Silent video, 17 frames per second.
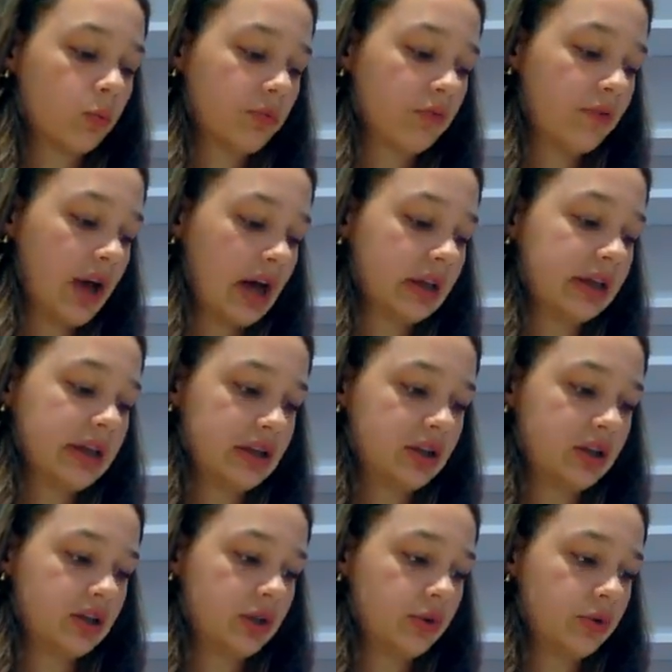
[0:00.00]
fell
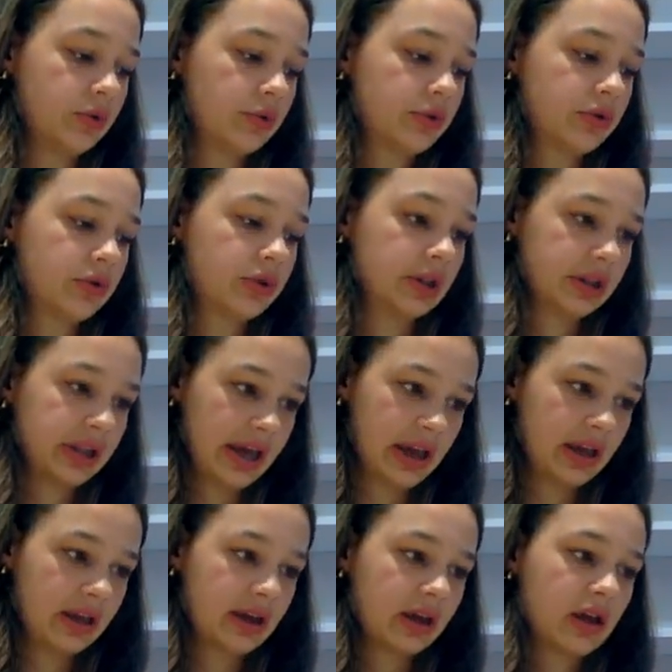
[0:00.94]
into the
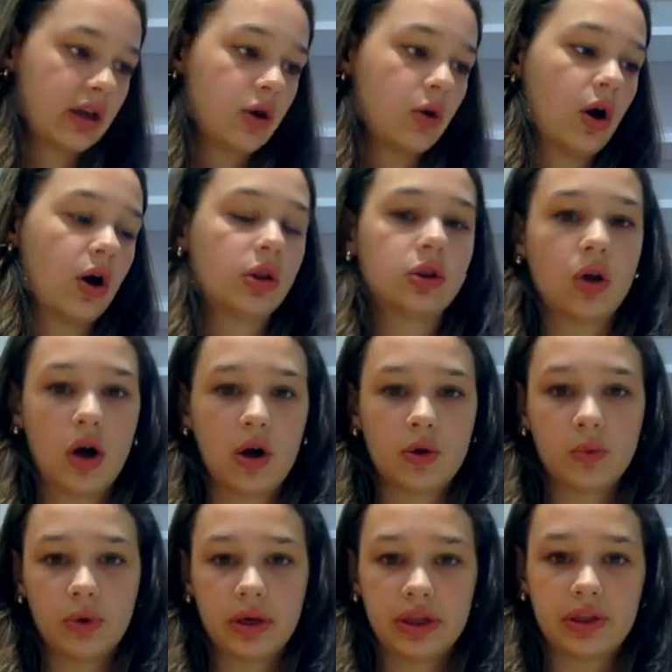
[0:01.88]
lake
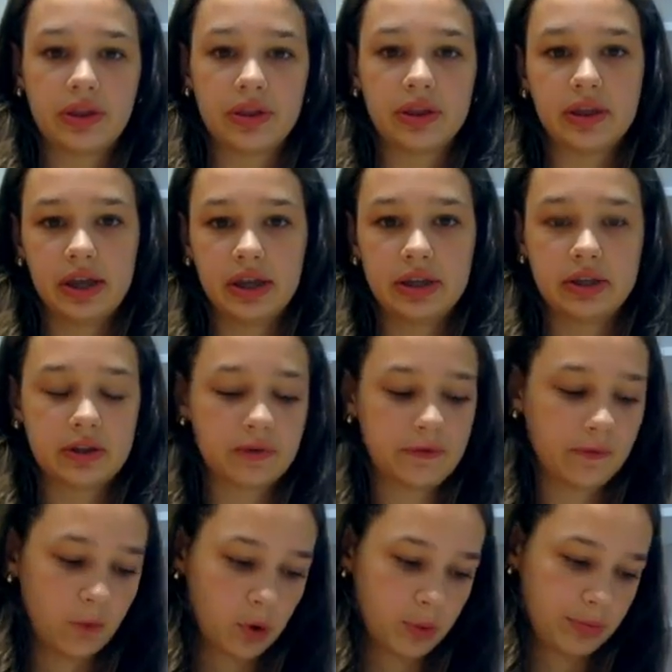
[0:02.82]
along with this
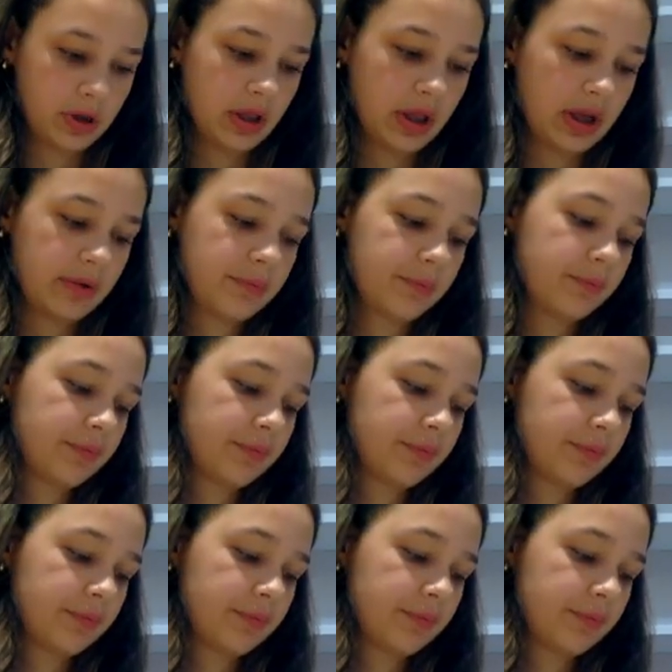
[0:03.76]
formula.